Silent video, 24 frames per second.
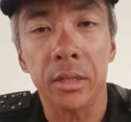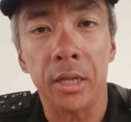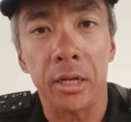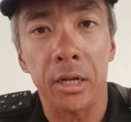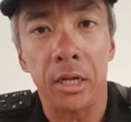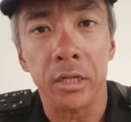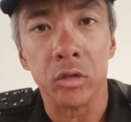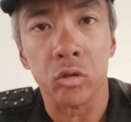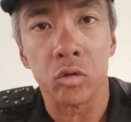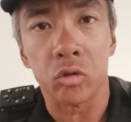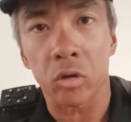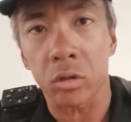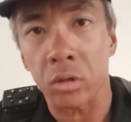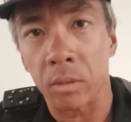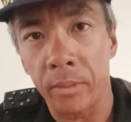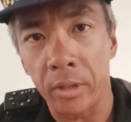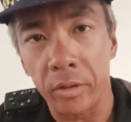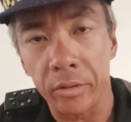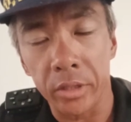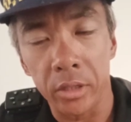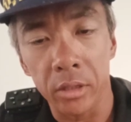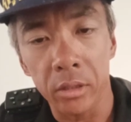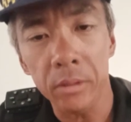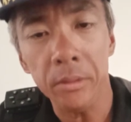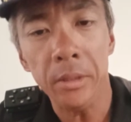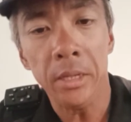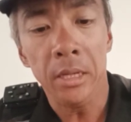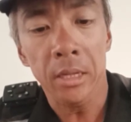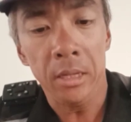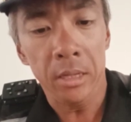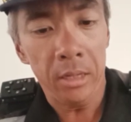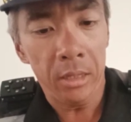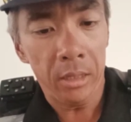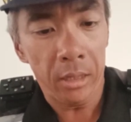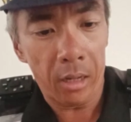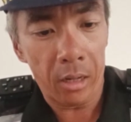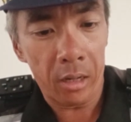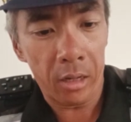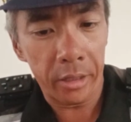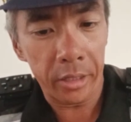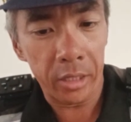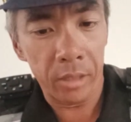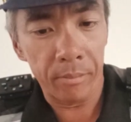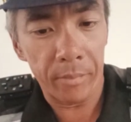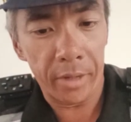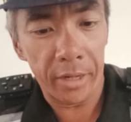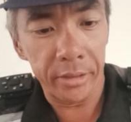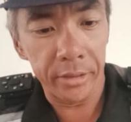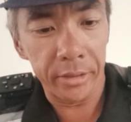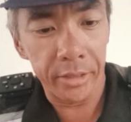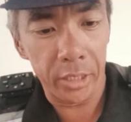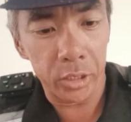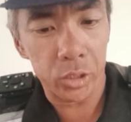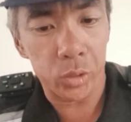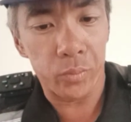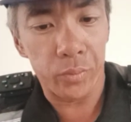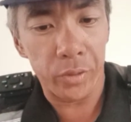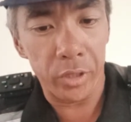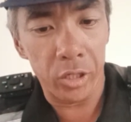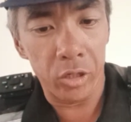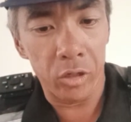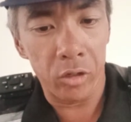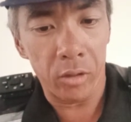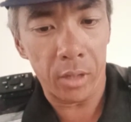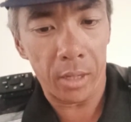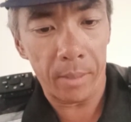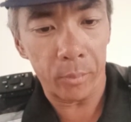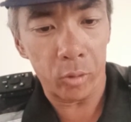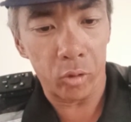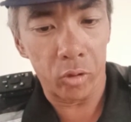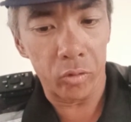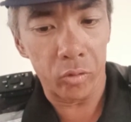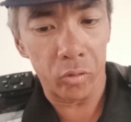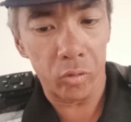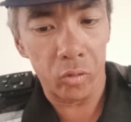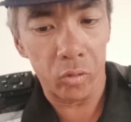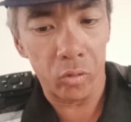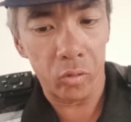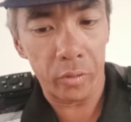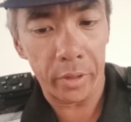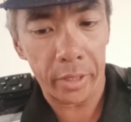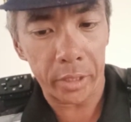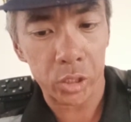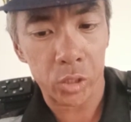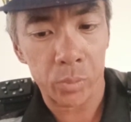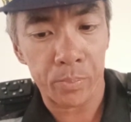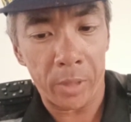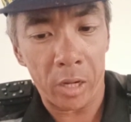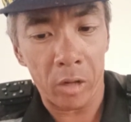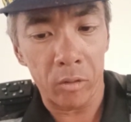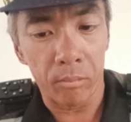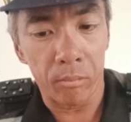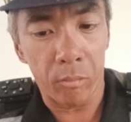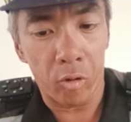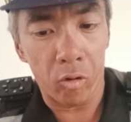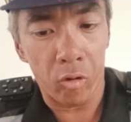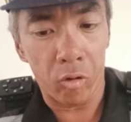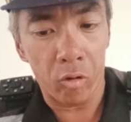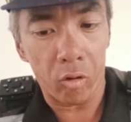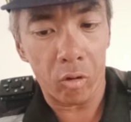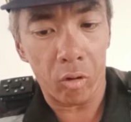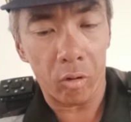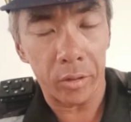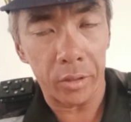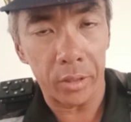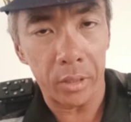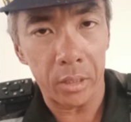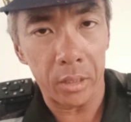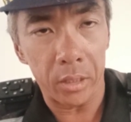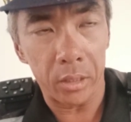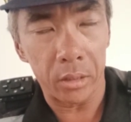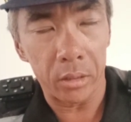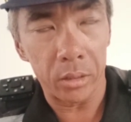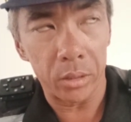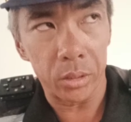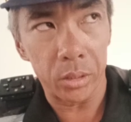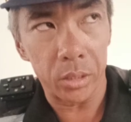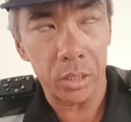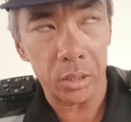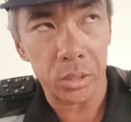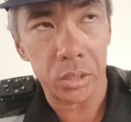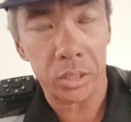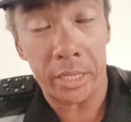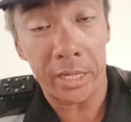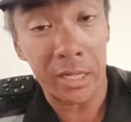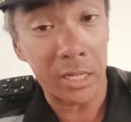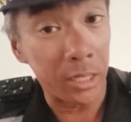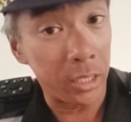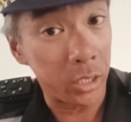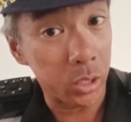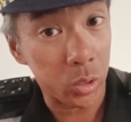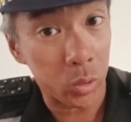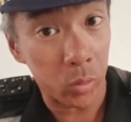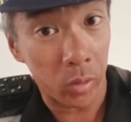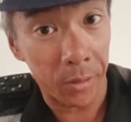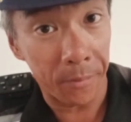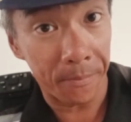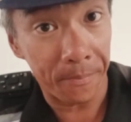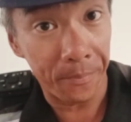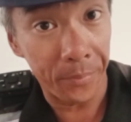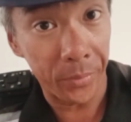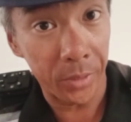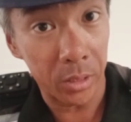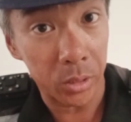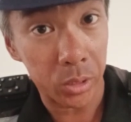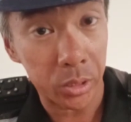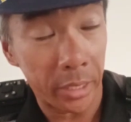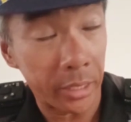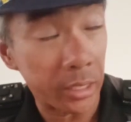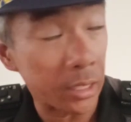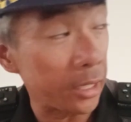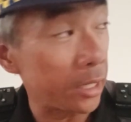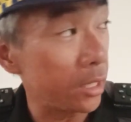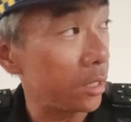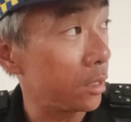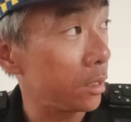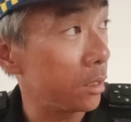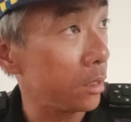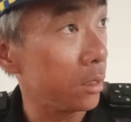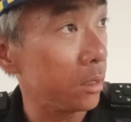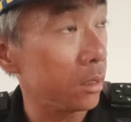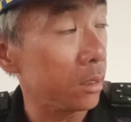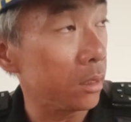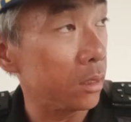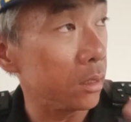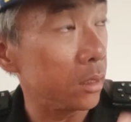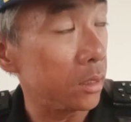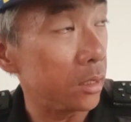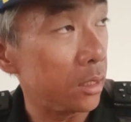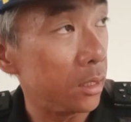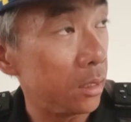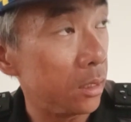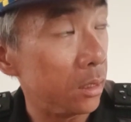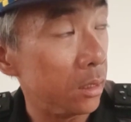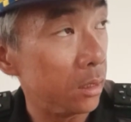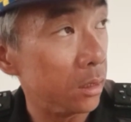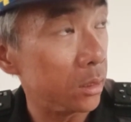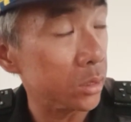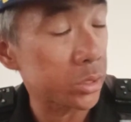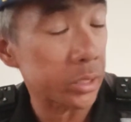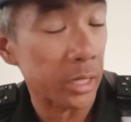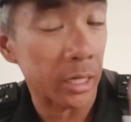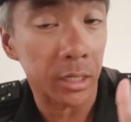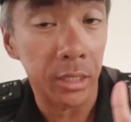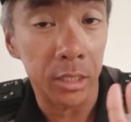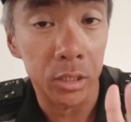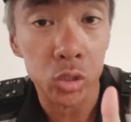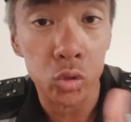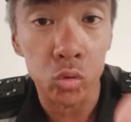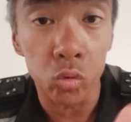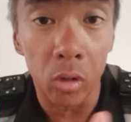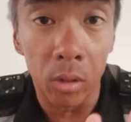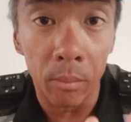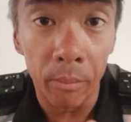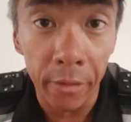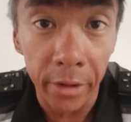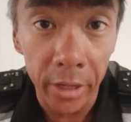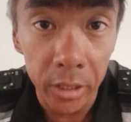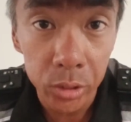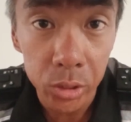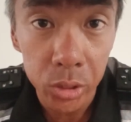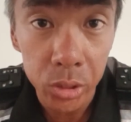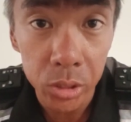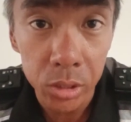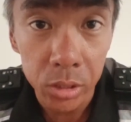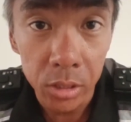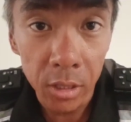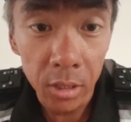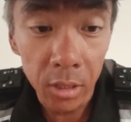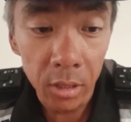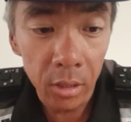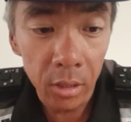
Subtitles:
that I need to talk about here. In my next video, I'm going to expound more on the cyclist one, the cyclist two abreast,